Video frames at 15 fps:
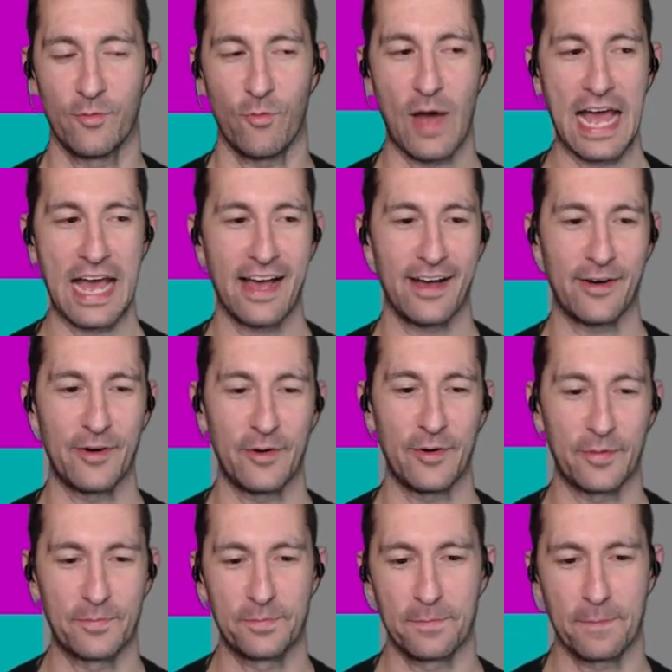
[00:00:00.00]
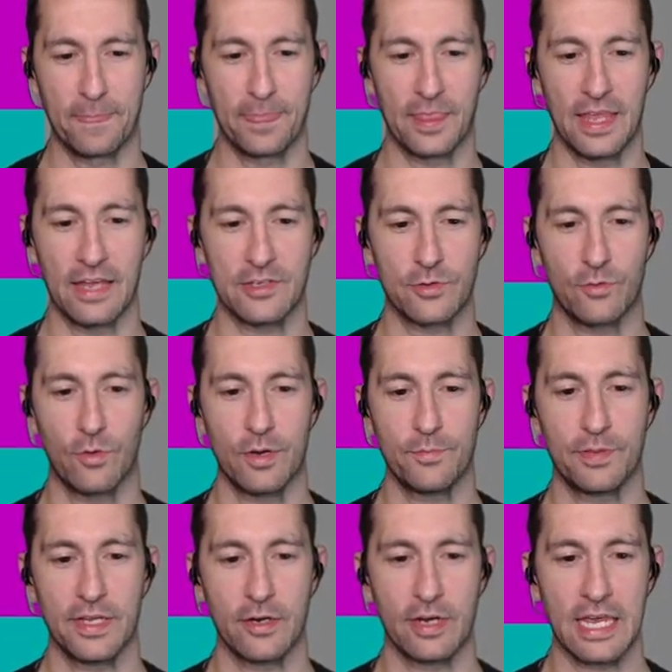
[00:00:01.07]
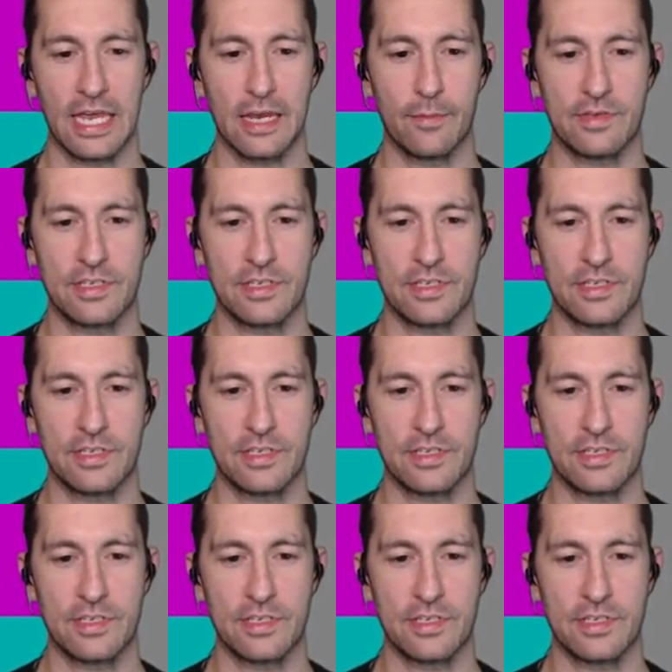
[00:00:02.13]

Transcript: Wow. Yeah, so one-player game.